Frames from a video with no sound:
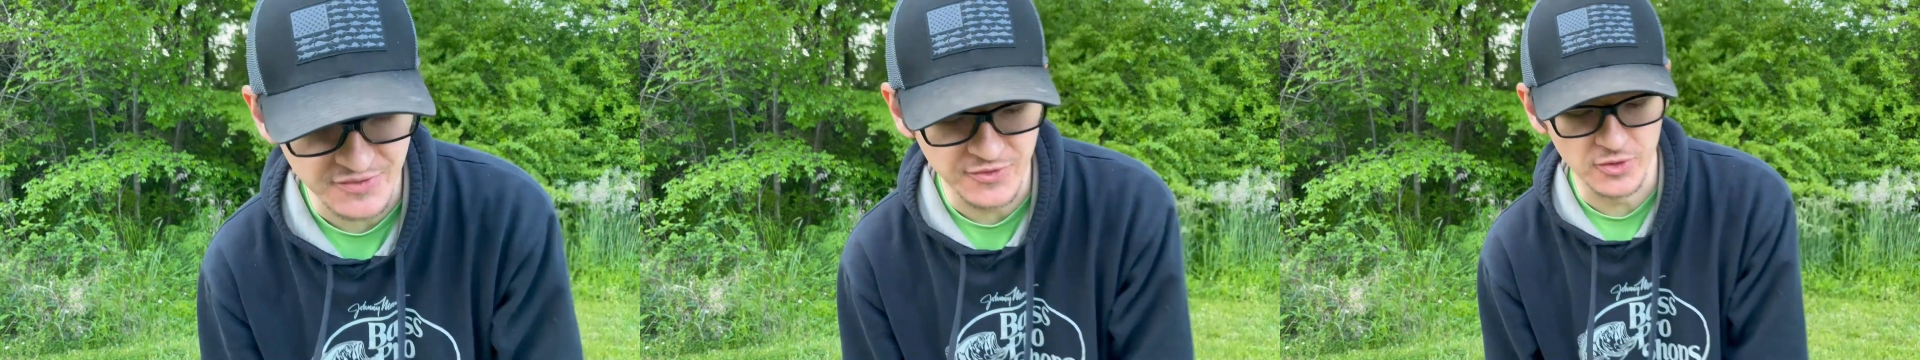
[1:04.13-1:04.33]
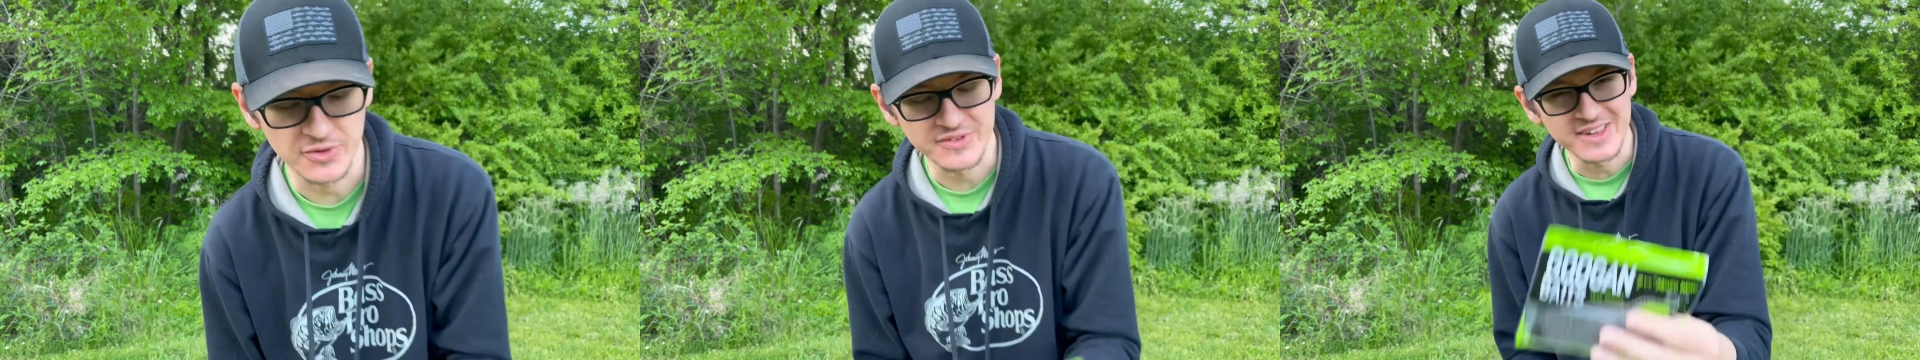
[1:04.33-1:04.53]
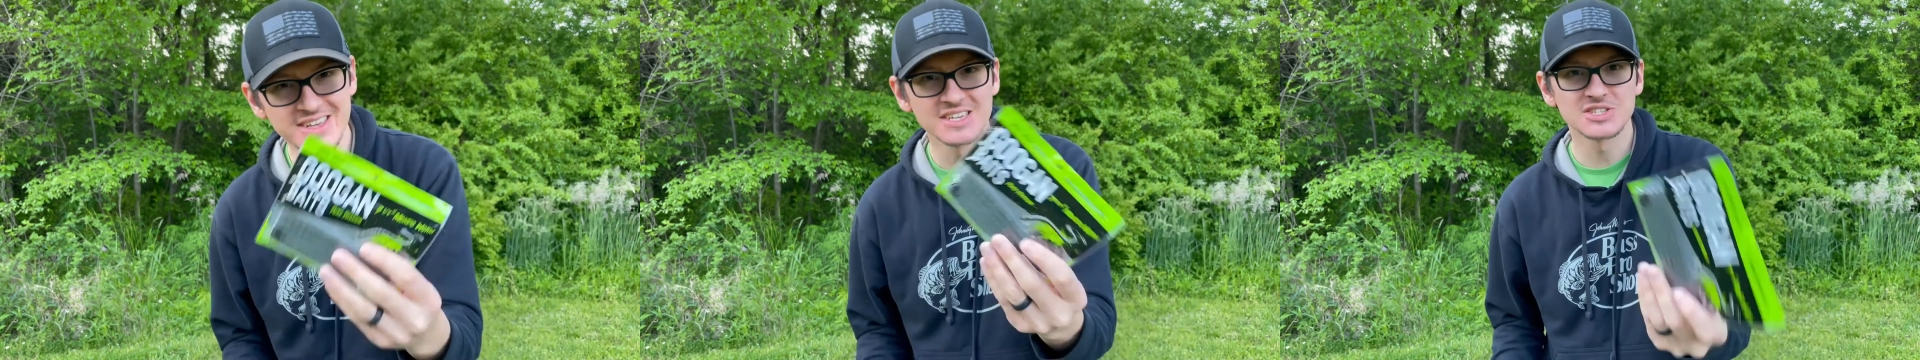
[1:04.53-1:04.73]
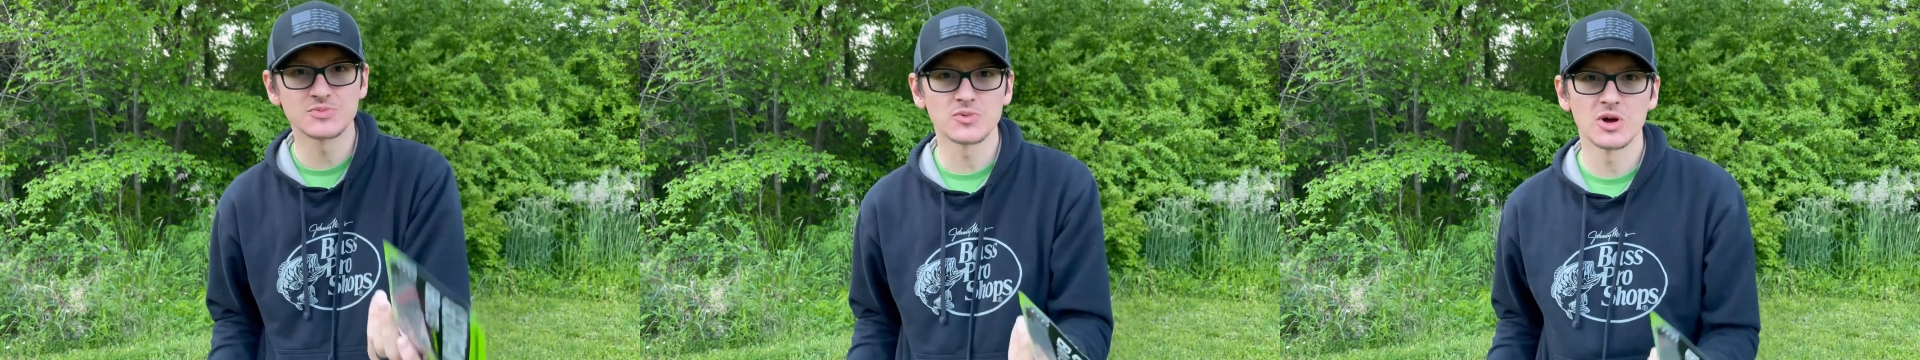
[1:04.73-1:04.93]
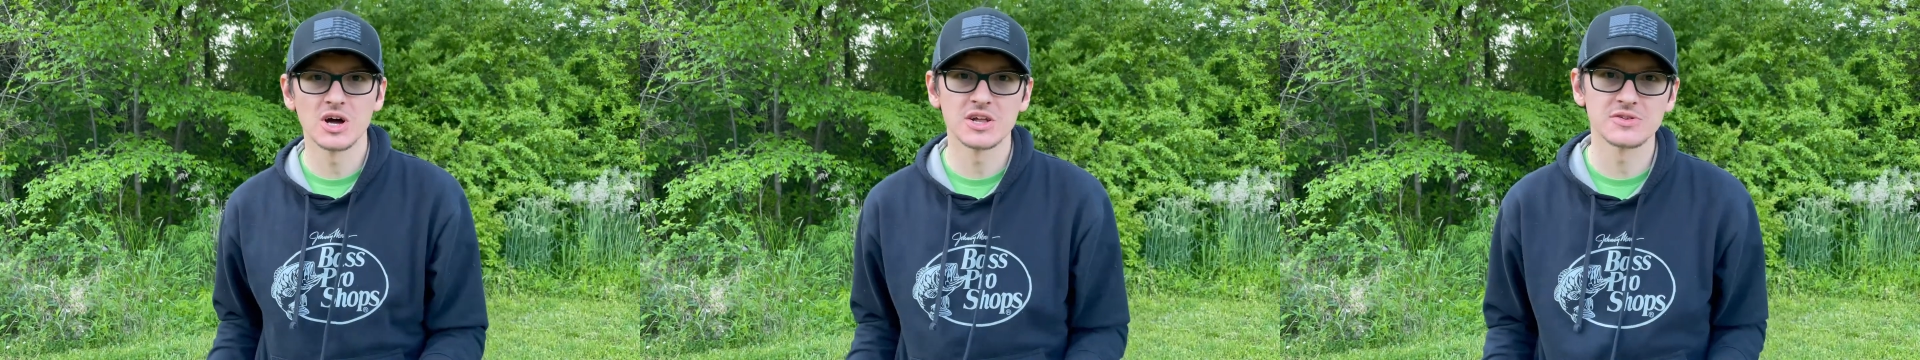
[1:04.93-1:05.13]
for. And these
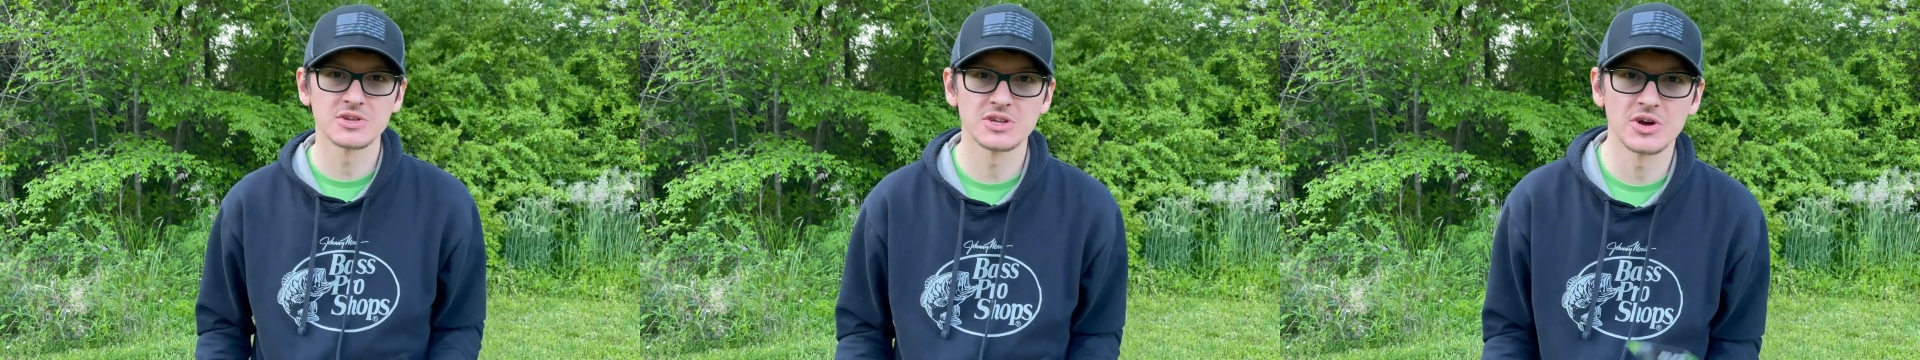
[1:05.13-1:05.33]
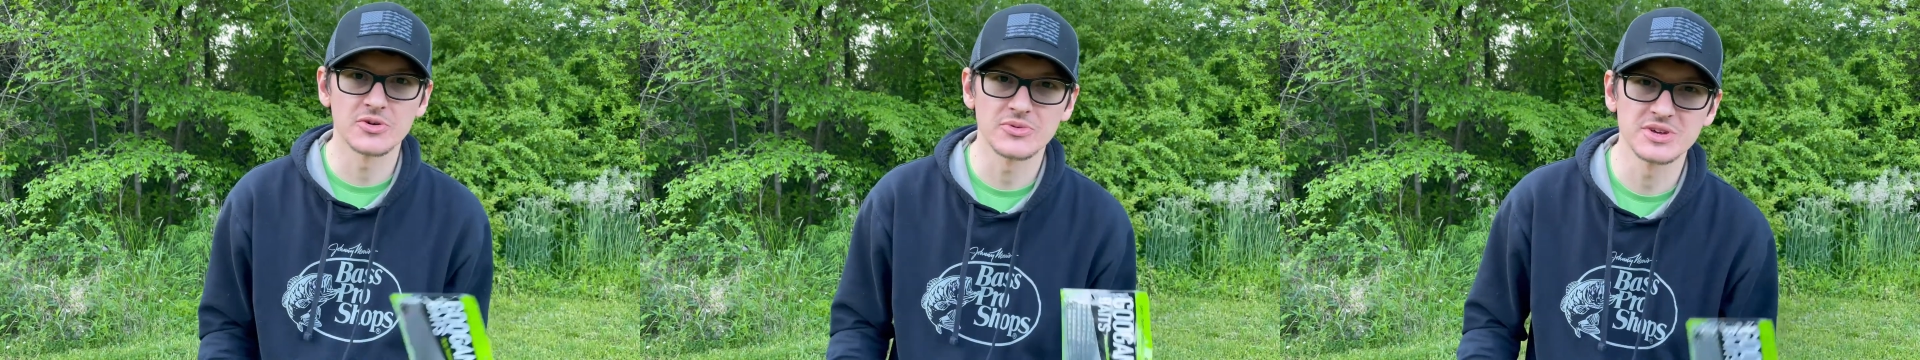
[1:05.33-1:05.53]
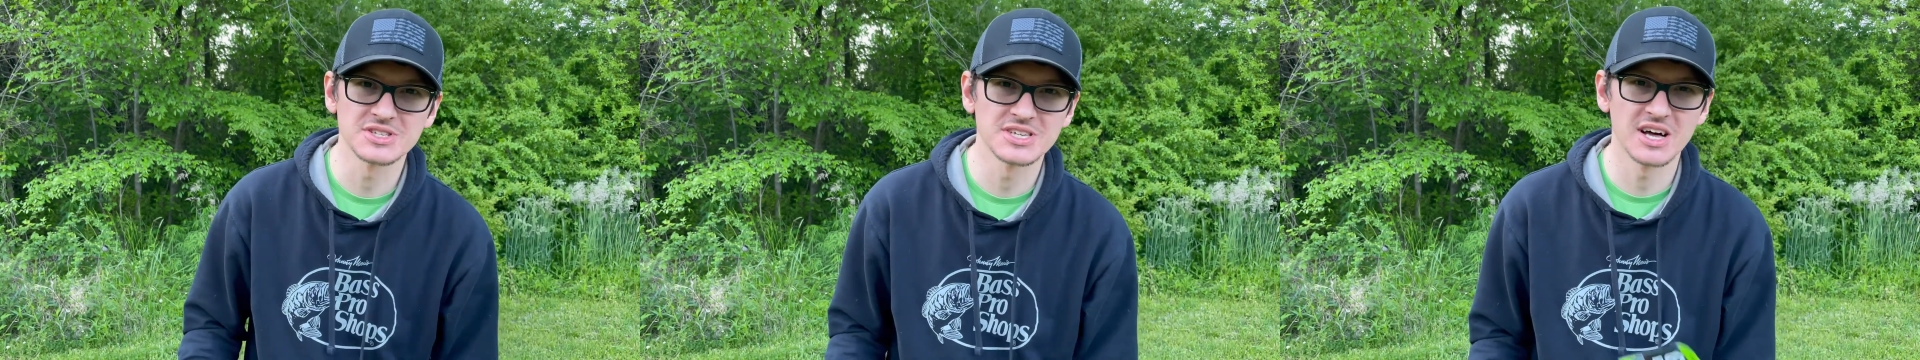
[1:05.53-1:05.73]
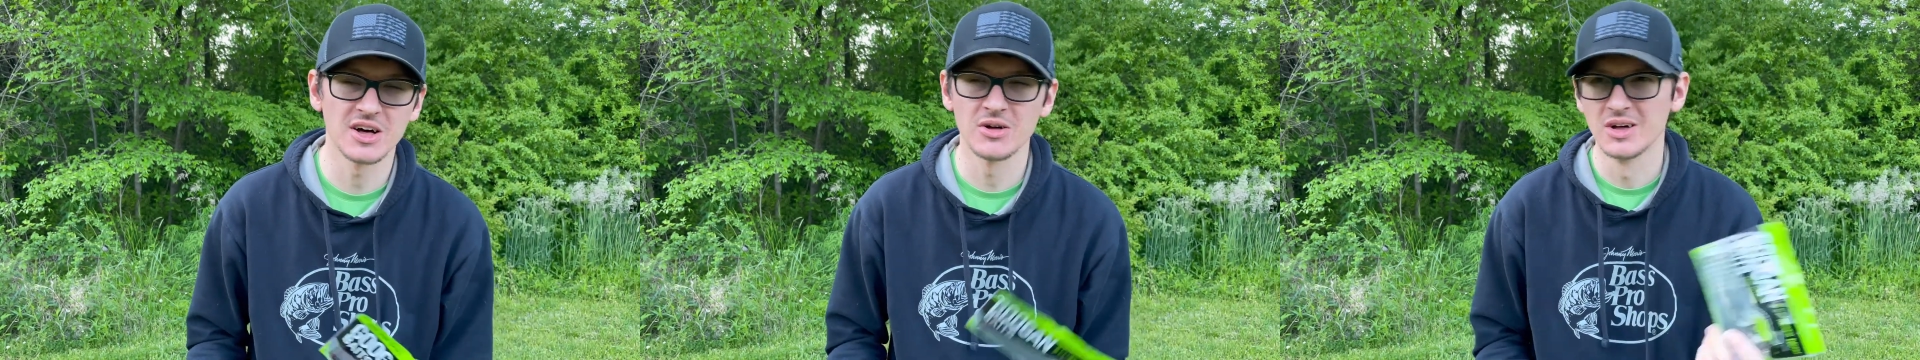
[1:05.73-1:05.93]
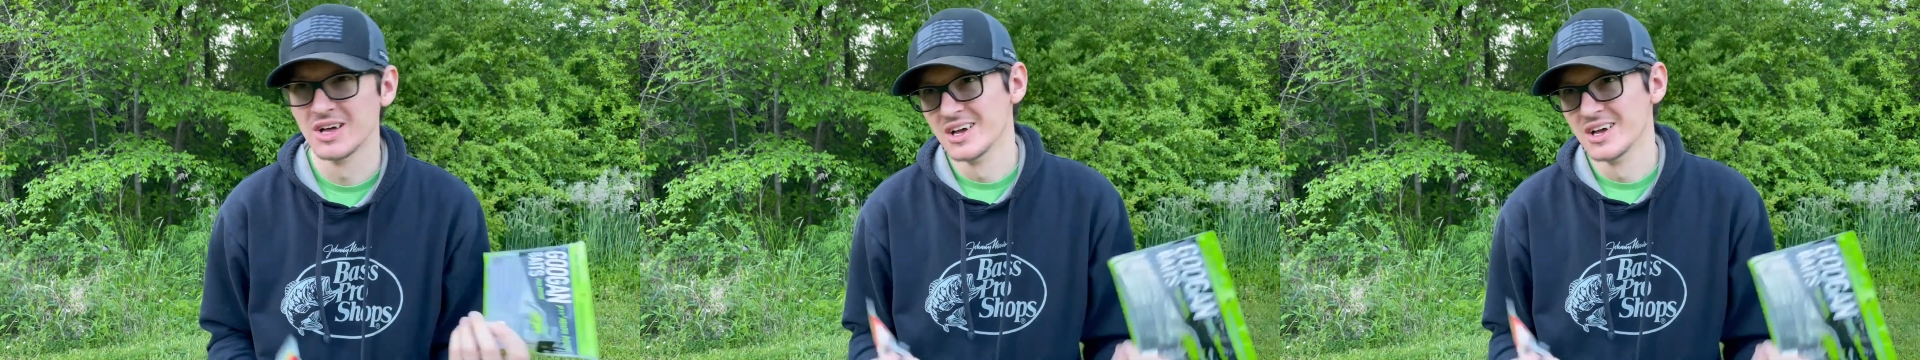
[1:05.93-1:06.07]
run, retail